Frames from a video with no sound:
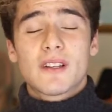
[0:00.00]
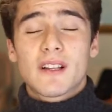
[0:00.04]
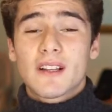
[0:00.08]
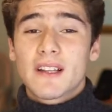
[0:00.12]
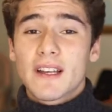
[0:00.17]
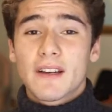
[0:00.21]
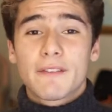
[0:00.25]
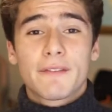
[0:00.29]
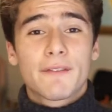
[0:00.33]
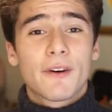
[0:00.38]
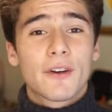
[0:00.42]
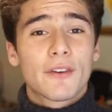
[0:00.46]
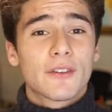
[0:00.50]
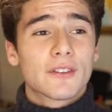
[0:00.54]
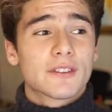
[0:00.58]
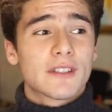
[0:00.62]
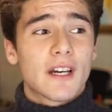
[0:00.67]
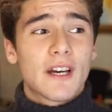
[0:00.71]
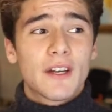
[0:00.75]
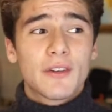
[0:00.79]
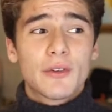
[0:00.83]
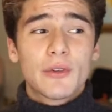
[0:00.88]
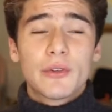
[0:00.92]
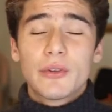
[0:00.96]
ClickFunnels.
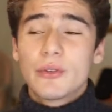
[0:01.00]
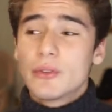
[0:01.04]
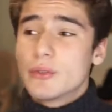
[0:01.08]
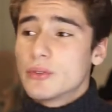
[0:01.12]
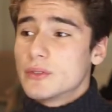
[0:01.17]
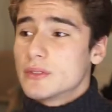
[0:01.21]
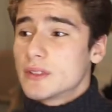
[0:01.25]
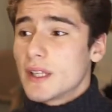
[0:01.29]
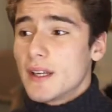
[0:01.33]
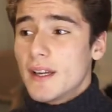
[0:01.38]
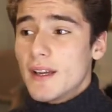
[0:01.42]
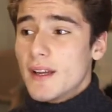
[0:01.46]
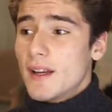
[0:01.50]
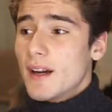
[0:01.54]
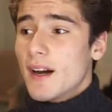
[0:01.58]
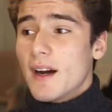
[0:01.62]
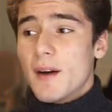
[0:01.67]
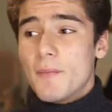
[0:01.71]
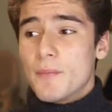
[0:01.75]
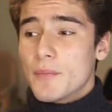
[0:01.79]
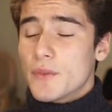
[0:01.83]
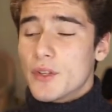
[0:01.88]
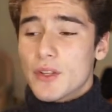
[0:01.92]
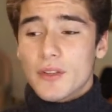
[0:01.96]
I know you use,
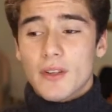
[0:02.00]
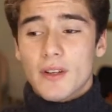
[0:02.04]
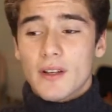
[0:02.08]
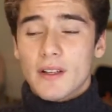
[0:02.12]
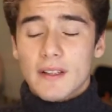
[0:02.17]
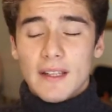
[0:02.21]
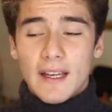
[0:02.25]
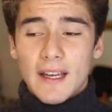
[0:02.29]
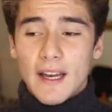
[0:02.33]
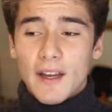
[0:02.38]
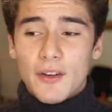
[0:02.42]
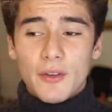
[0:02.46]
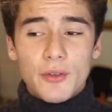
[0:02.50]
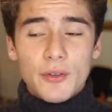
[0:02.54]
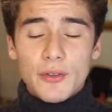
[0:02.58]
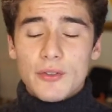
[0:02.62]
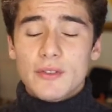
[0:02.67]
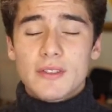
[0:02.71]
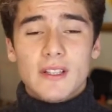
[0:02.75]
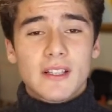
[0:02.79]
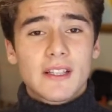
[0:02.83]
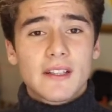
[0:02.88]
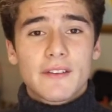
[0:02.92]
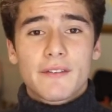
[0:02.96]
I know you
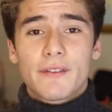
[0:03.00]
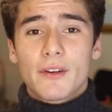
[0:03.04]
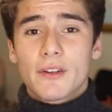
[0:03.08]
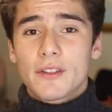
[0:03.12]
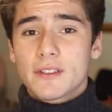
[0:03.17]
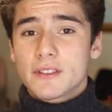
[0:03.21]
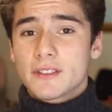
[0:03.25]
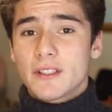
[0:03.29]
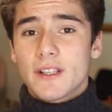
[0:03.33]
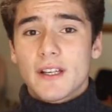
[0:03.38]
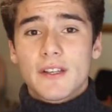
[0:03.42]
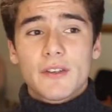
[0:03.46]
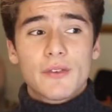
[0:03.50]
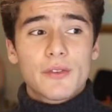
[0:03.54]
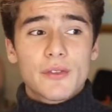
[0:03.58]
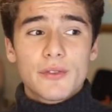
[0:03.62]
use GetResponse.